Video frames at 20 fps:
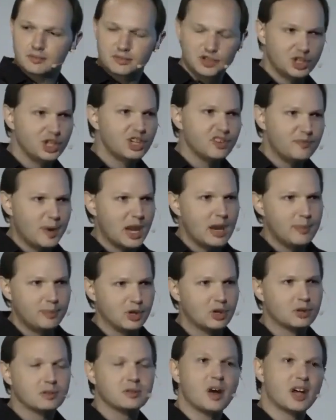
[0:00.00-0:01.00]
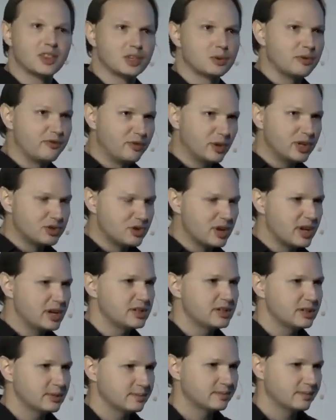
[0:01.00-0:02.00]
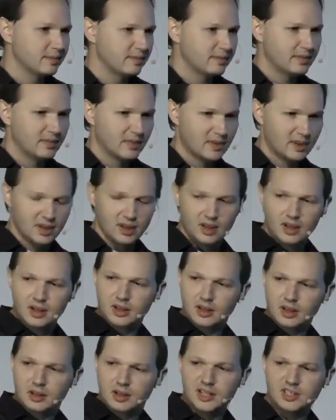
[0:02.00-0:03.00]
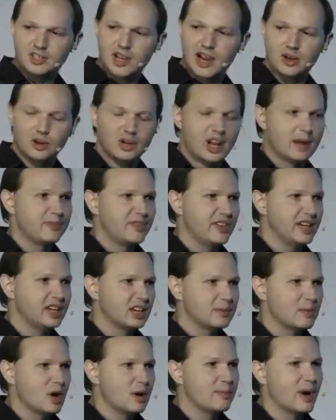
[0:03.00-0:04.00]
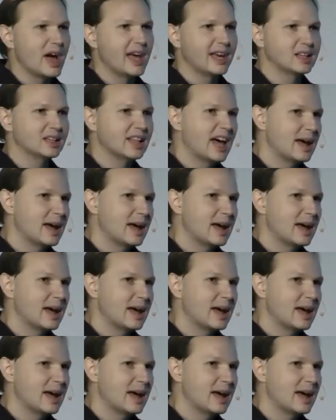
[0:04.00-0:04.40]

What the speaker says: sheet of paper on the refrigerator entitled, "I'm thinking about buying a